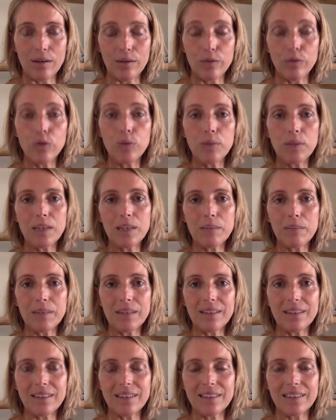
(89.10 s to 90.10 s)
formula
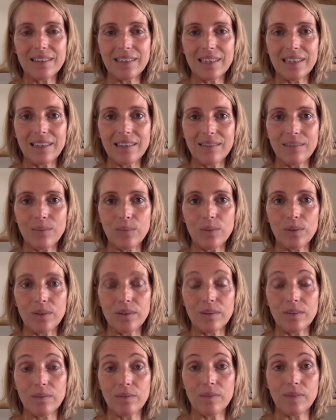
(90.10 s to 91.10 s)
milk, it
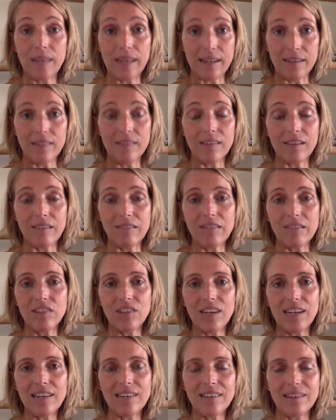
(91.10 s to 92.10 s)
will then start
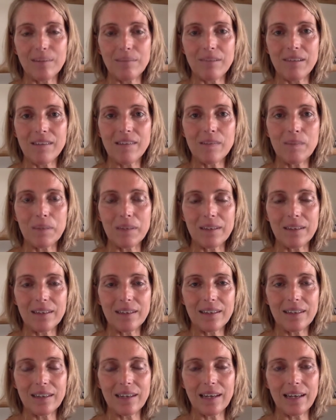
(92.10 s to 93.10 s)
rejecting breast
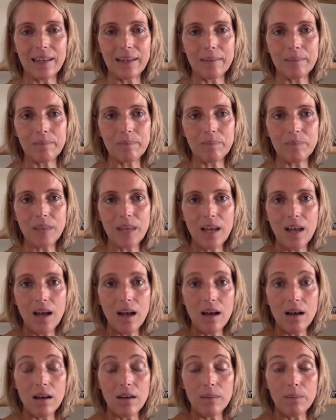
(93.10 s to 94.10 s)
milk.
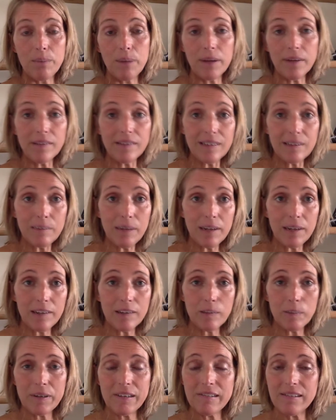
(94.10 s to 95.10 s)
Personally, in my
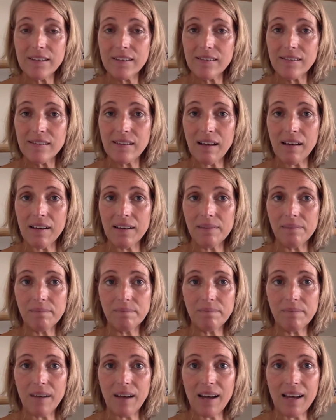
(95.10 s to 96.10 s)
experience, I
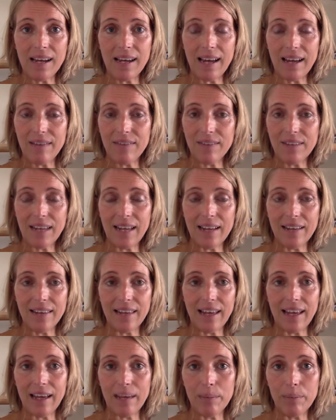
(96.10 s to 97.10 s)
haven't had
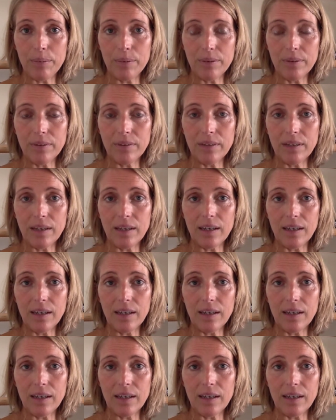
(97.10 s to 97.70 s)
that happen.